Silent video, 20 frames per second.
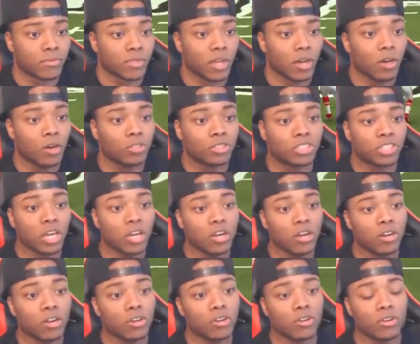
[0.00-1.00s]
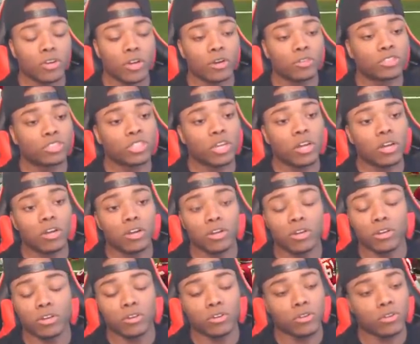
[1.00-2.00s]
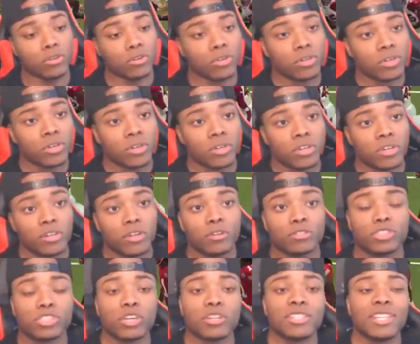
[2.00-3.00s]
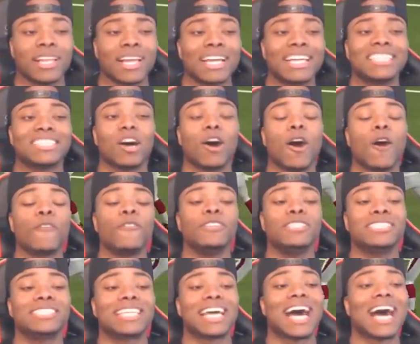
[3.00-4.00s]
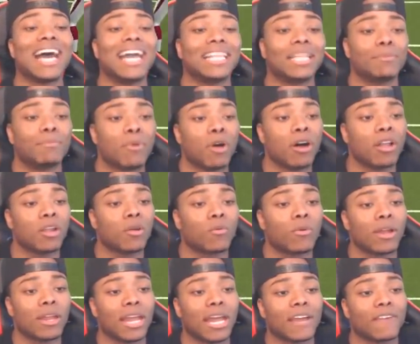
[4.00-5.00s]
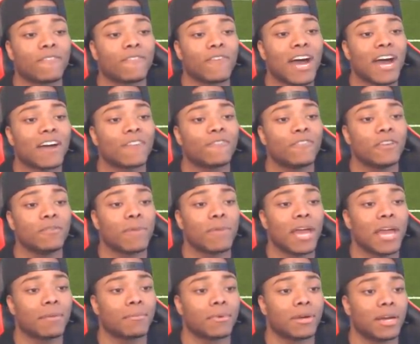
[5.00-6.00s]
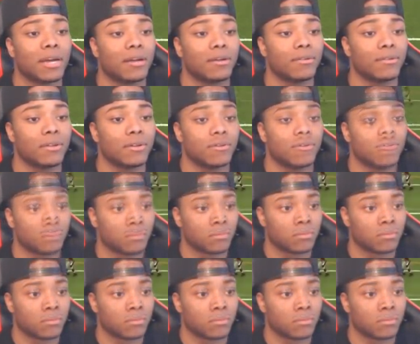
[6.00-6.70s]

No, sir. No, sir. No, sir. Look at his offense is to hike the ball and run like five feet backward. I don't know.